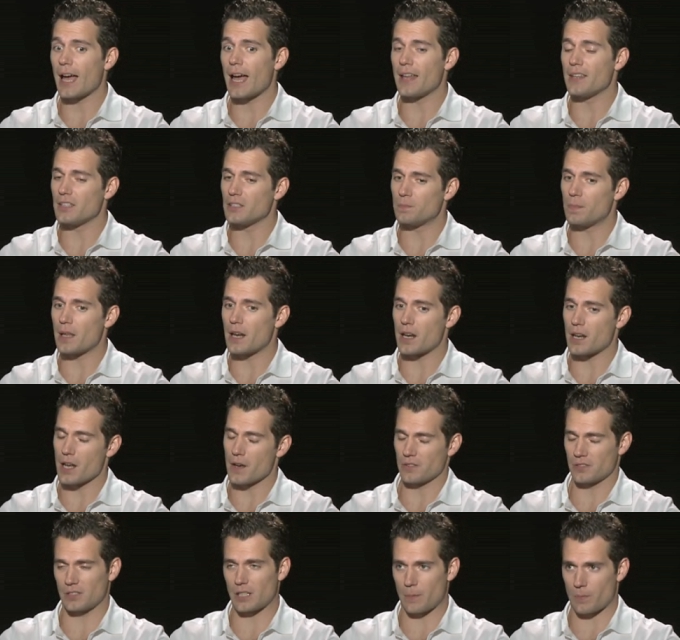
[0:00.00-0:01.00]
And there's been
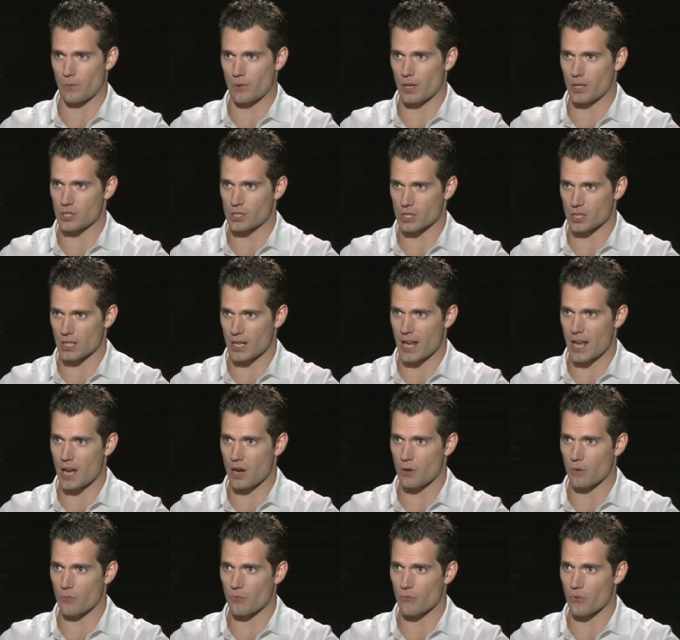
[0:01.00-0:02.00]
enough separation
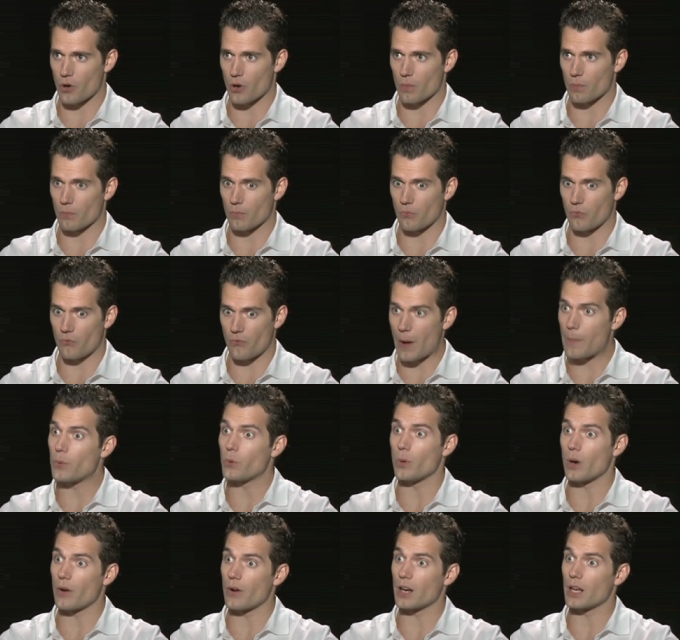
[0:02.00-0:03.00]
now from
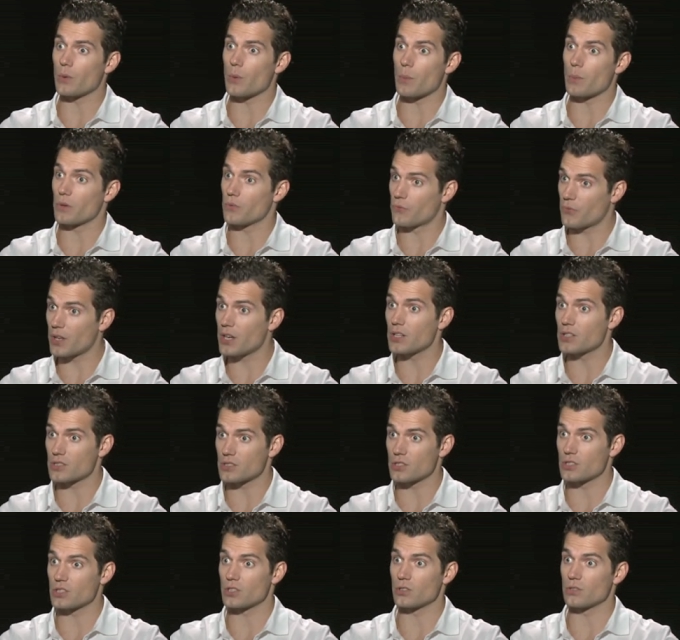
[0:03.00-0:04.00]
February when we
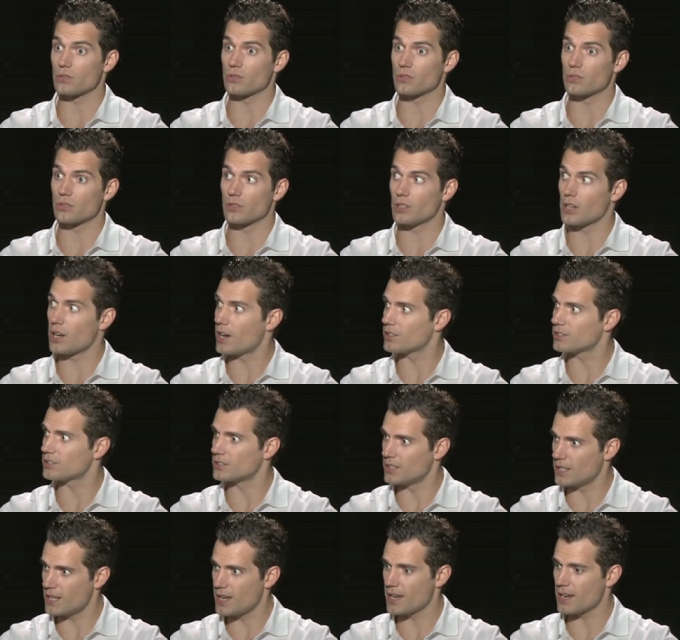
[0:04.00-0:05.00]
finished the shoot
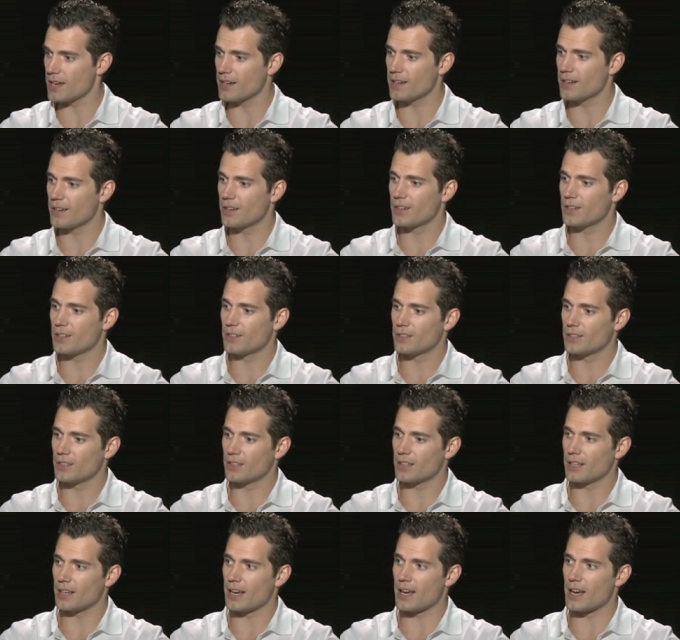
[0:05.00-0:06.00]
last year
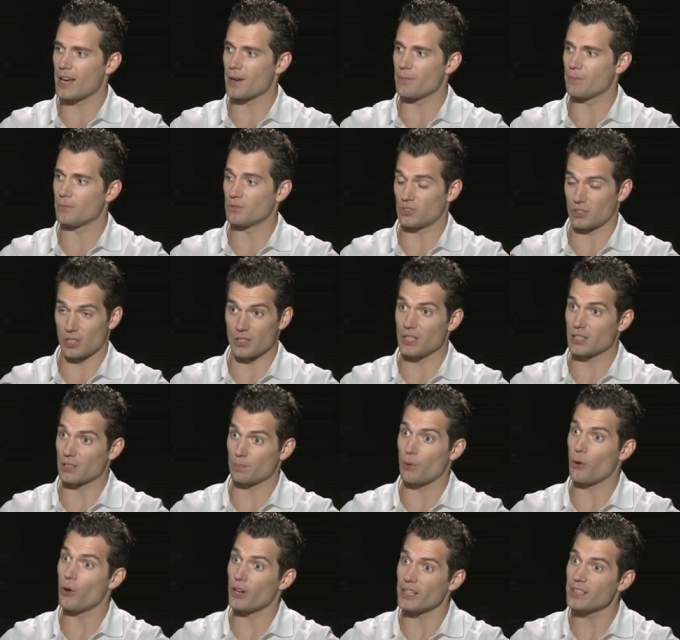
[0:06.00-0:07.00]
um, to this
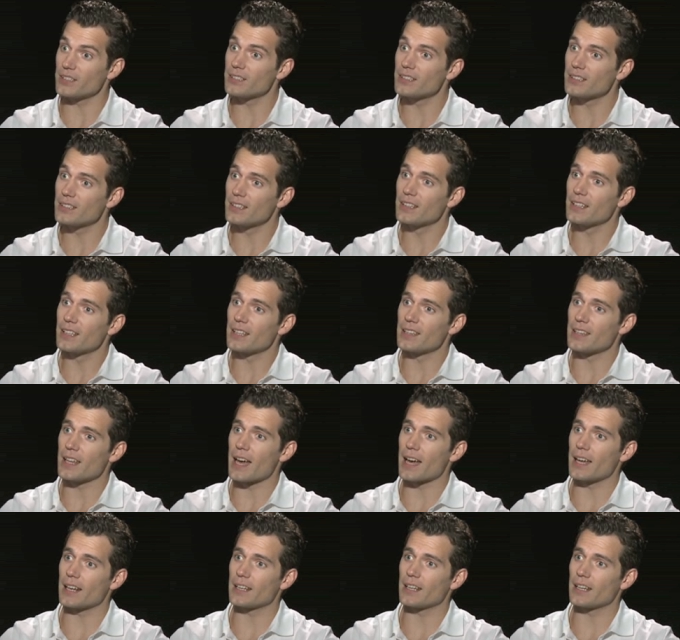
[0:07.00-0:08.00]
point
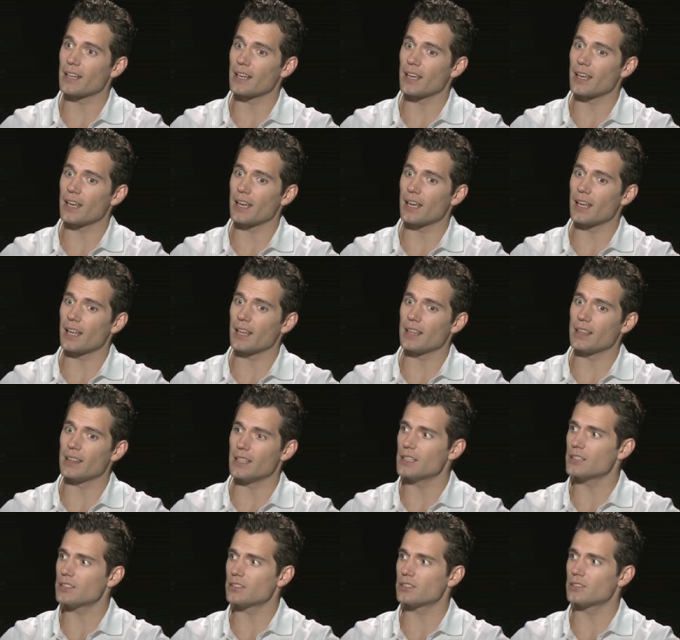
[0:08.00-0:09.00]
that
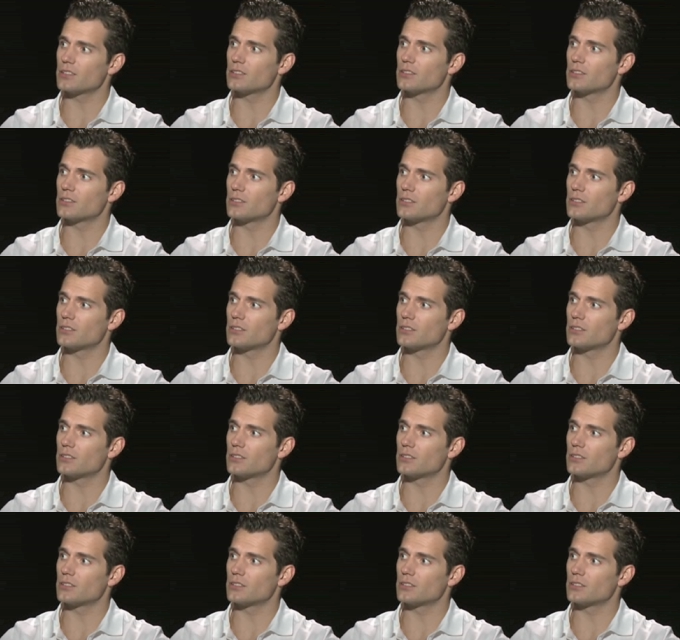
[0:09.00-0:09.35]
this